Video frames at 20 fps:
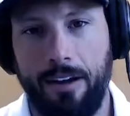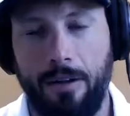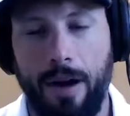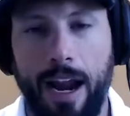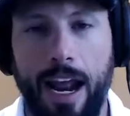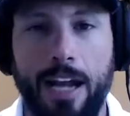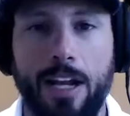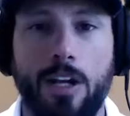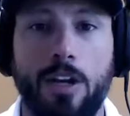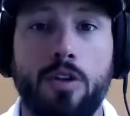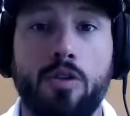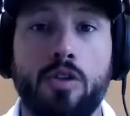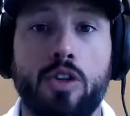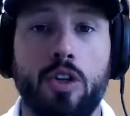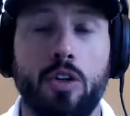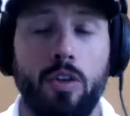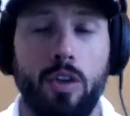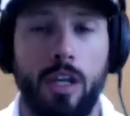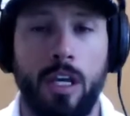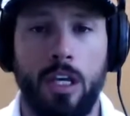right. And
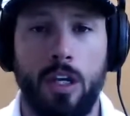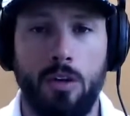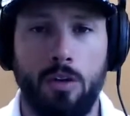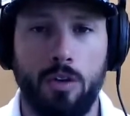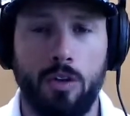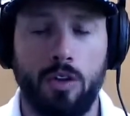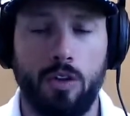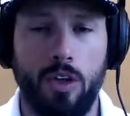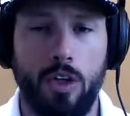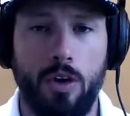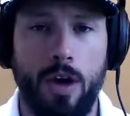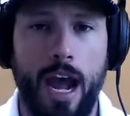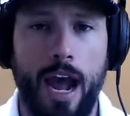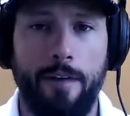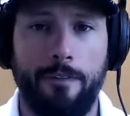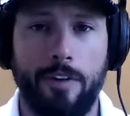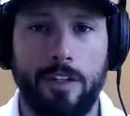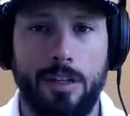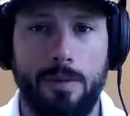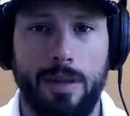usually you
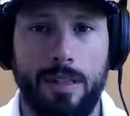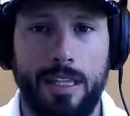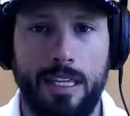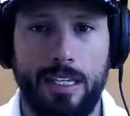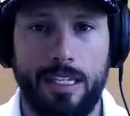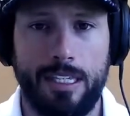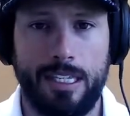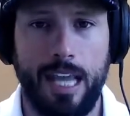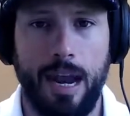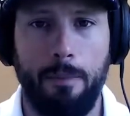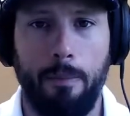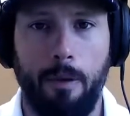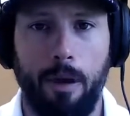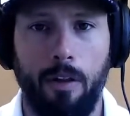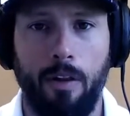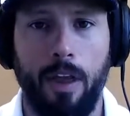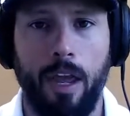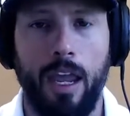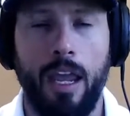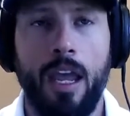have to submit these
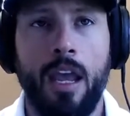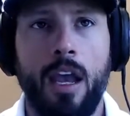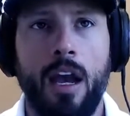separately